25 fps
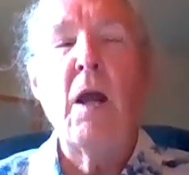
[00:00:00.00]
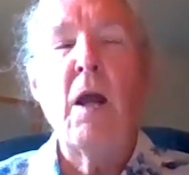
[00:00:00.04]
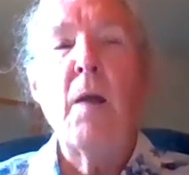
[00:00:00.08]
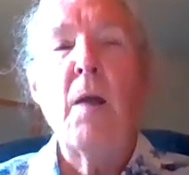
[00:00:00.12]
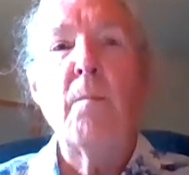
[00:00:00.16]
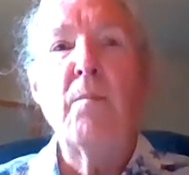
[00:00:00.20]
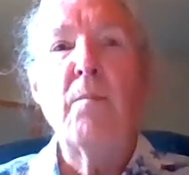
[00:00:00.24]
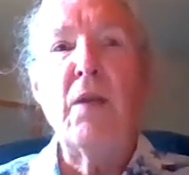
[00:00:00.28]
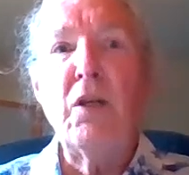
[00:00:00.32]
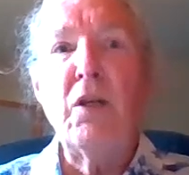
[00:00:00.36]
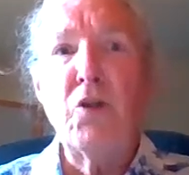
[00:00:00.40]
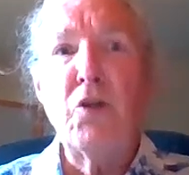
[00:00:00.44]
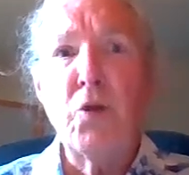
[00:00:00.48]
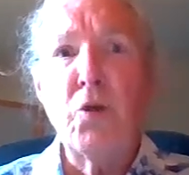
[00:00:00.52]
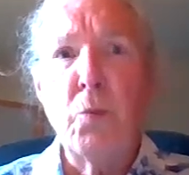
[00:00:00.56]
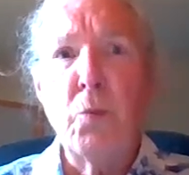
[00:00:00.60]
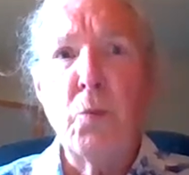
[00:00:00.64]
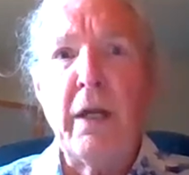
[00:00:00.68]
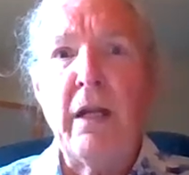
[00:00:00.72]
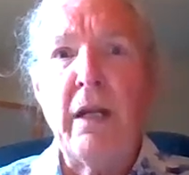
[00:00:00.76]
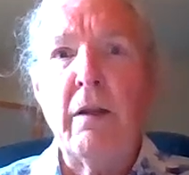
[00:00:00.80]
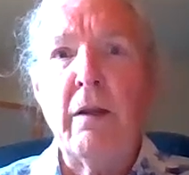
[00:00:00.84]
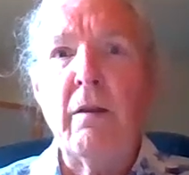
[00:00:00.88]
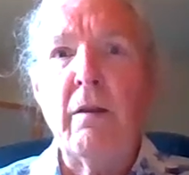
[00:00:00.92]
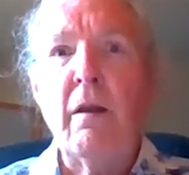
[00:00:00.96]

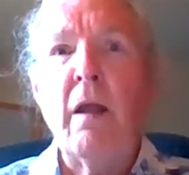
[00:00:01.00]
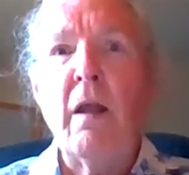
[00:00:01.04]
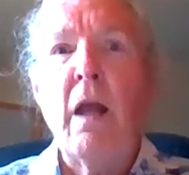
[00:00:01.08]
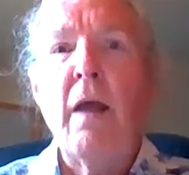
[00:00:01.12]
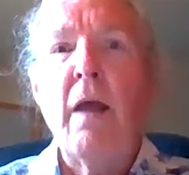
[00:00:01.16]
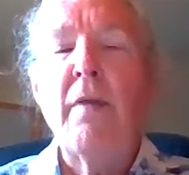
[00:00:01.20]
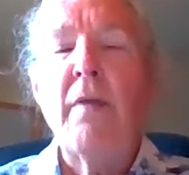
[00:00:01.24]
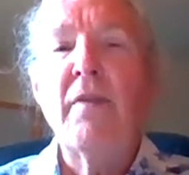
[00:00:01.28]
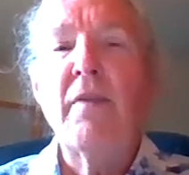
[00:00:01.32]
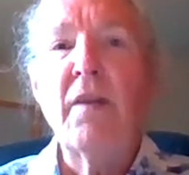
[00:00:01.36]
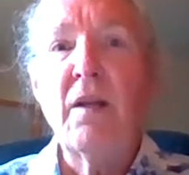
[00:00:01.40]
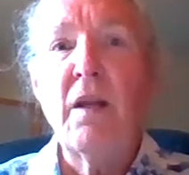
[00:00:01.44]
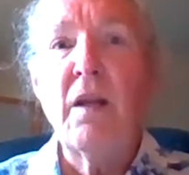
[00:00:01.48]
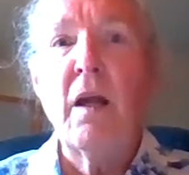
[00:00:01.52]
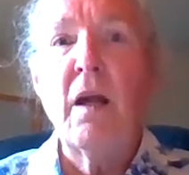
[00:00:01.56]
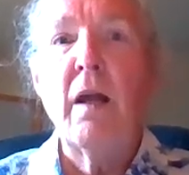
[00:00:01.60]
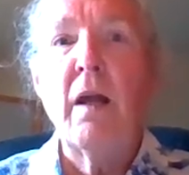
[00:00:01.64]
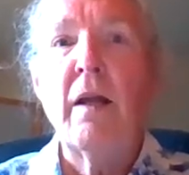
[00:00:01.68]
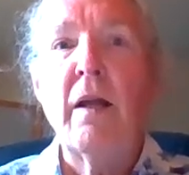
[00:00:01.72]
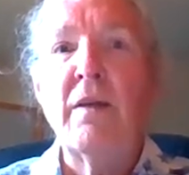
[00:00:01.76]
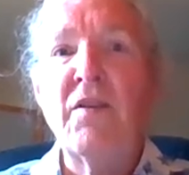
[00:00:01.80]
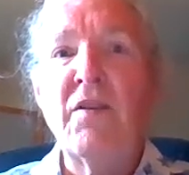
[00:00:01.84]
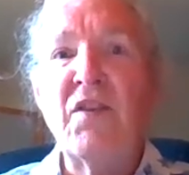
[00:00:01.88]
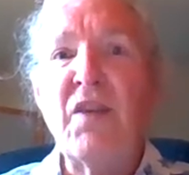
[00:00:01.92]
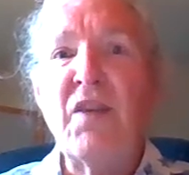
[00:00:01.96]
between the
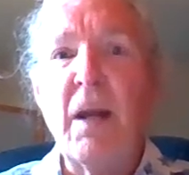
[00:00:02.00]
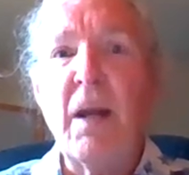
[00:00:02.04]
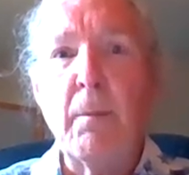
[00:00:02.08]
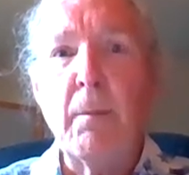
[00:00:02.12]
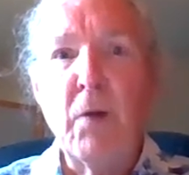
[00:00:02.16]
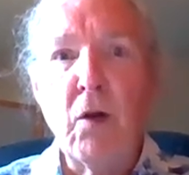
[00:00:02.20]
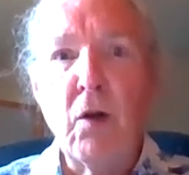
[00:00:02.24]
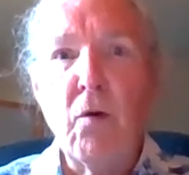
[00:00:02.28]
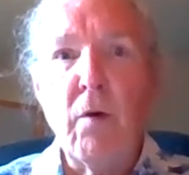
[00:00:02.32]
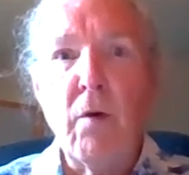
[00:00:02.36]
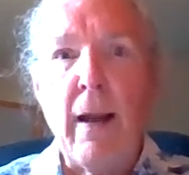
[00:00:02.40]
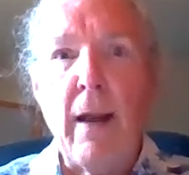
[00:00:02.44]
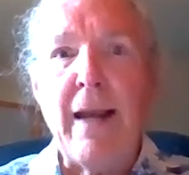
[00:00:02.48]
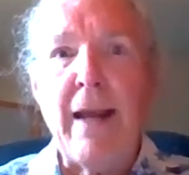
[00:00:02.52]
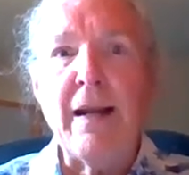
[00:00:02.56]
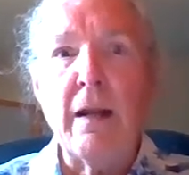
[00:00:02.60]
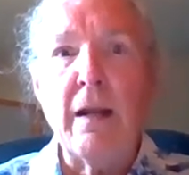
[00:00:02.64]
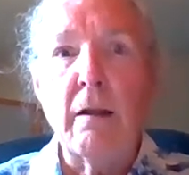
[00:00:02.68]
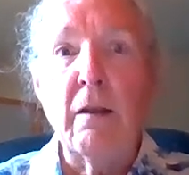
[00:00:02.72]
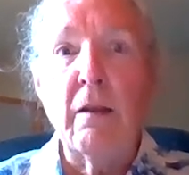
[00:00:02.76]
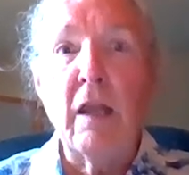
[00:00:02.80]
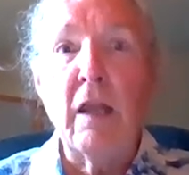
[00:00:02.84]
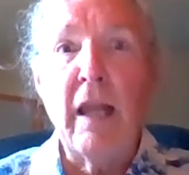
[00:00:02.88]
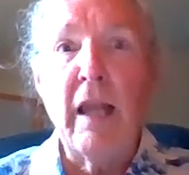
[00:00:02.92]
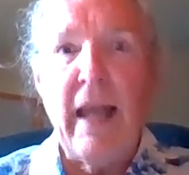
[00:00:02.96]
Democratic
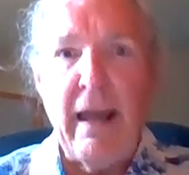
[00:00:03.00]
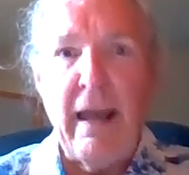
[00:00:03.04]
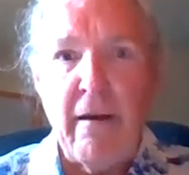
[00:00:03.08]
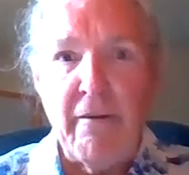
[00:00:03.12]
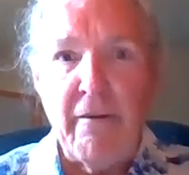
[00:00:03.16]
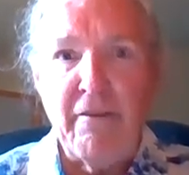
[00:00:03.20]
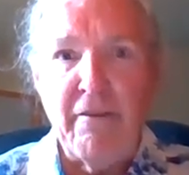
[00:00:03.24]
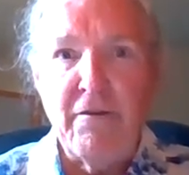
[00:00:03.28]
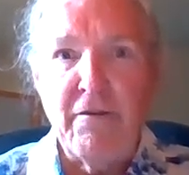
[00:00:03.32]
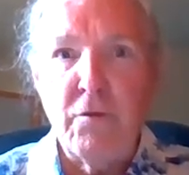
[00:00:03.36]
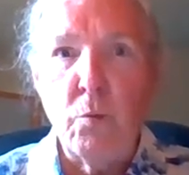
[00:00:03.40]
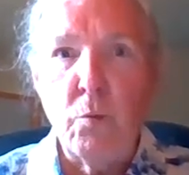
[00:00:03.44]
left,